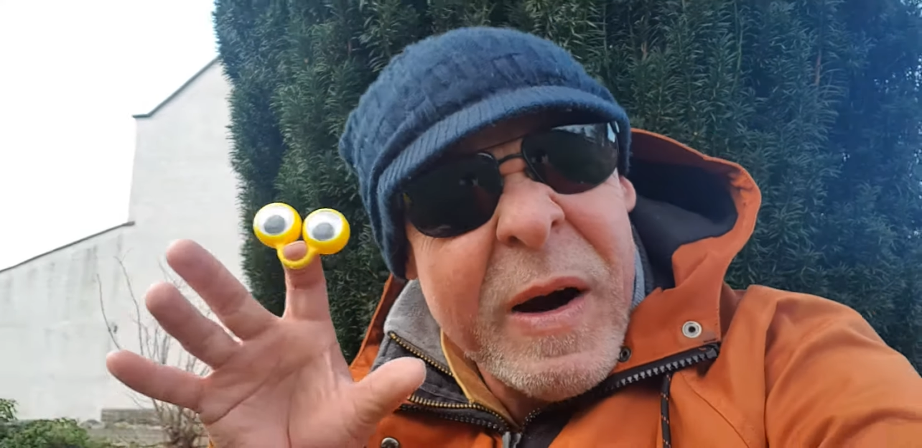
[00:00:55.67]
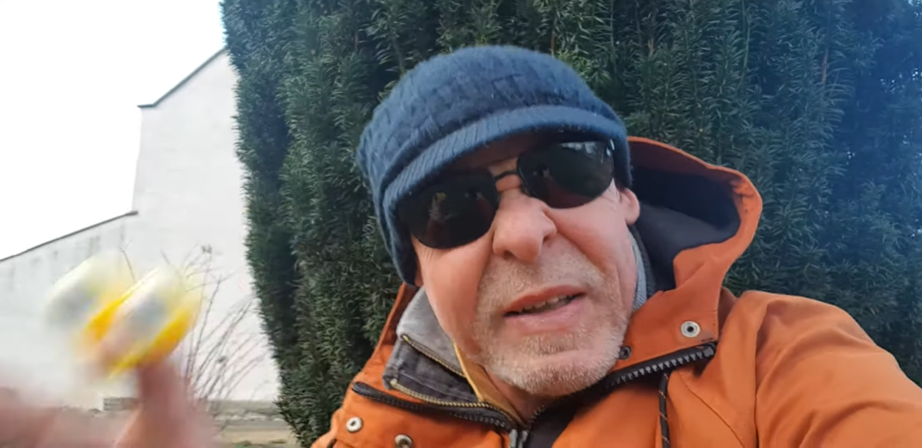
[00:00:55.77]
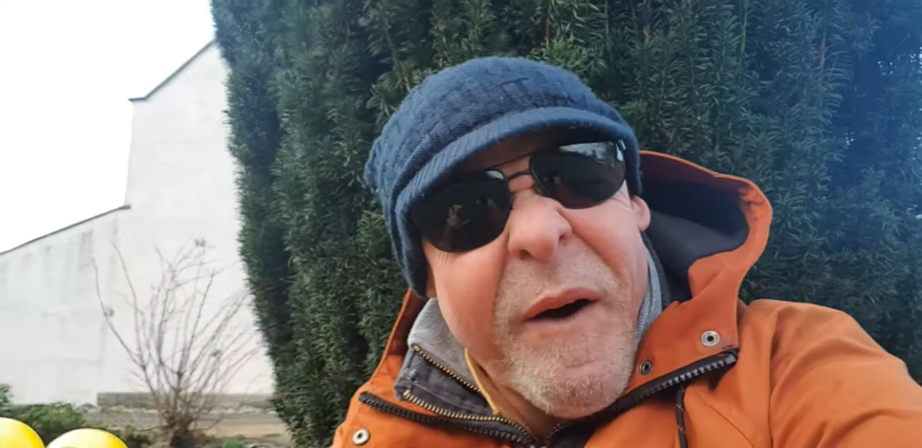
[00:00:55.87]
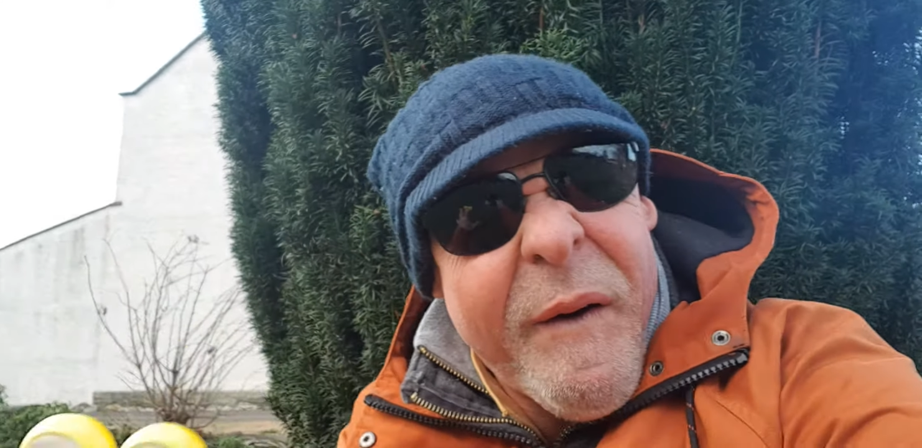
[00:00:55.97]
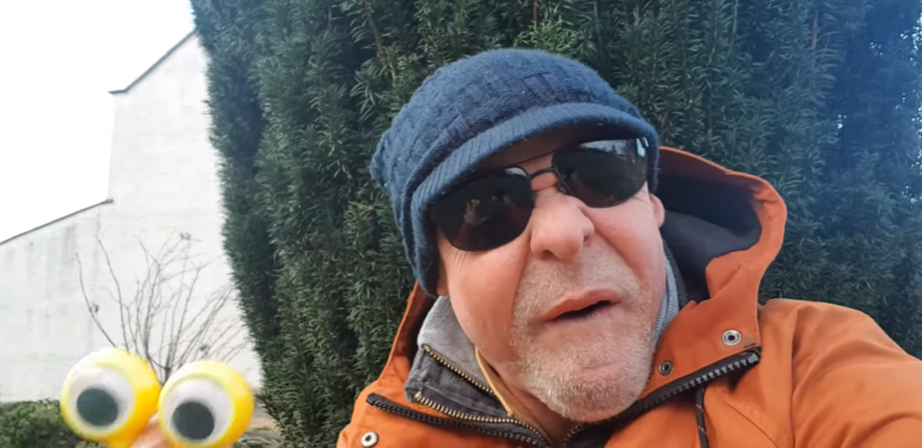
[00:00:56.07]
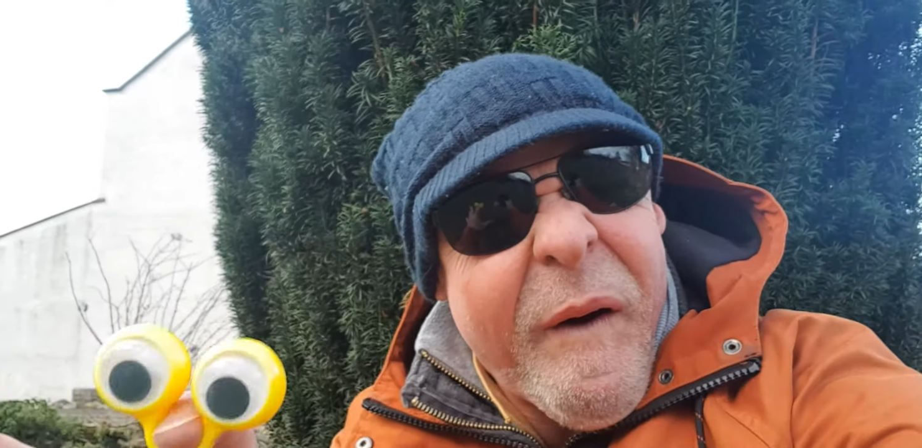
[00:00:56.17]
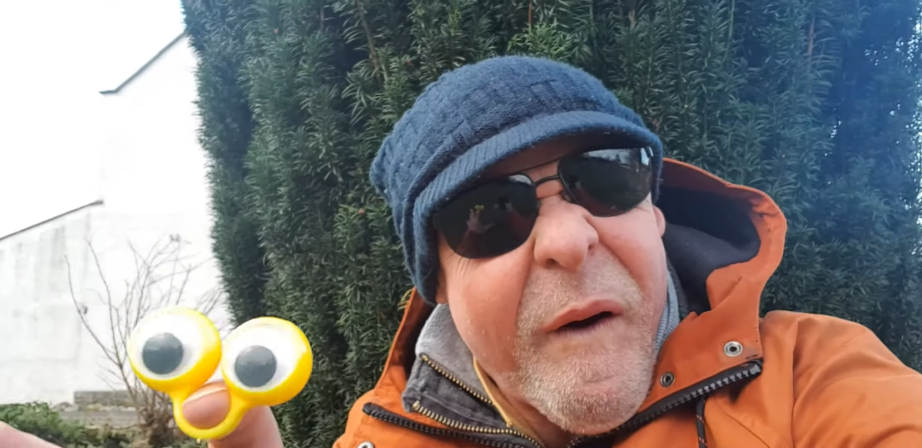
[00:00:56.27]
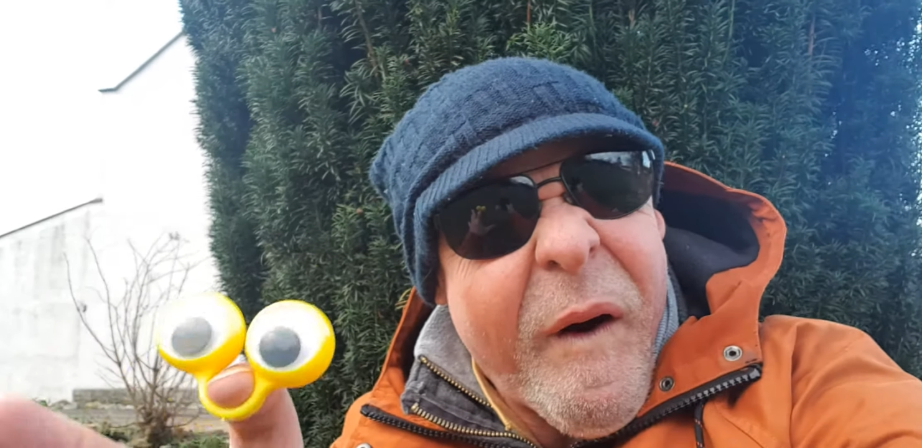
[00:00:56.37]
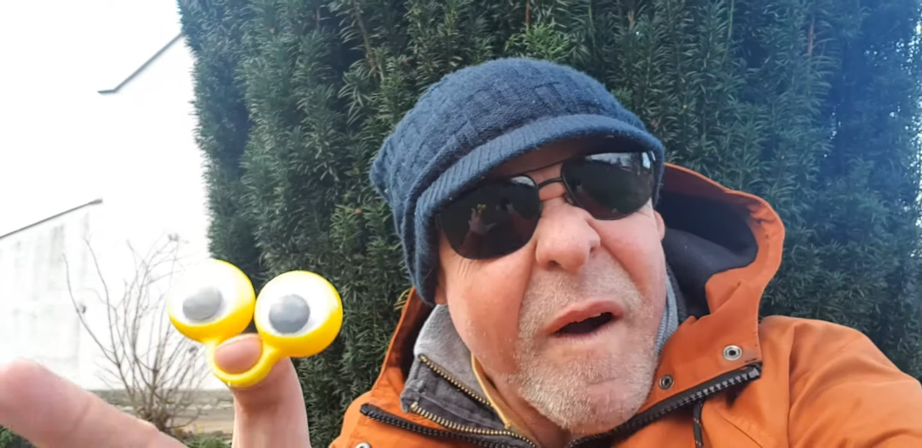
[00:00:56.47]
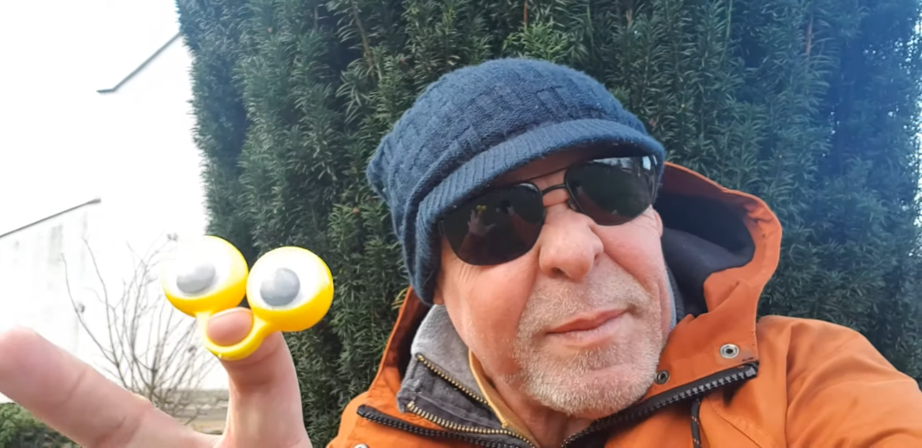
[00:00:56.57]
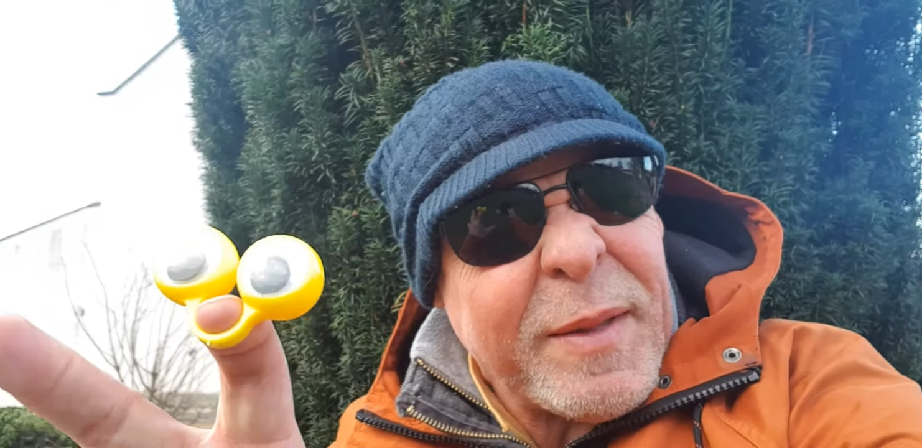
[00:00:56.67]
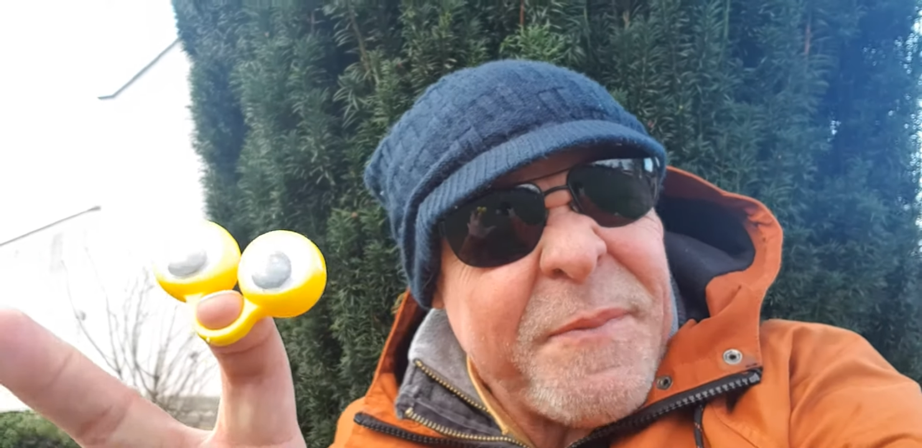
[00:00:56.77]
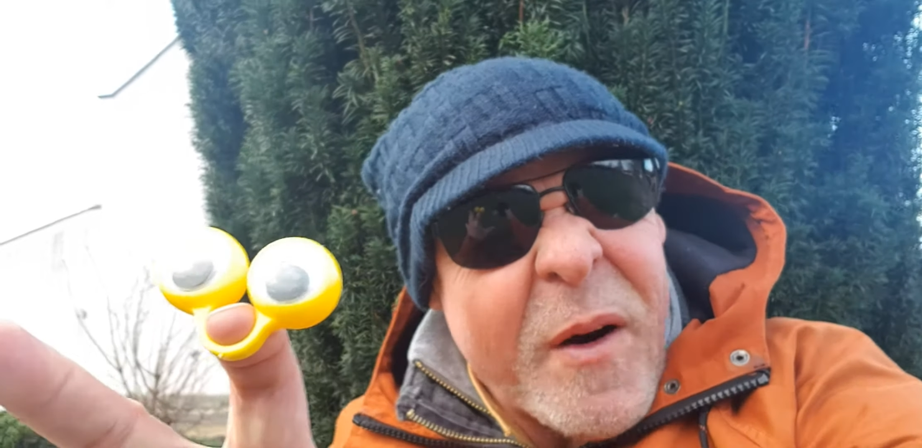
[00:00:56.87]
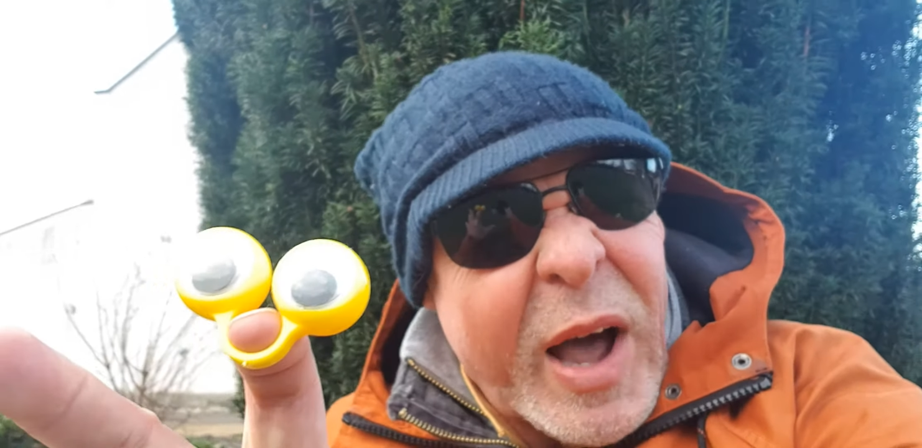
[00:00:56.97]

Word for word: Oh, you must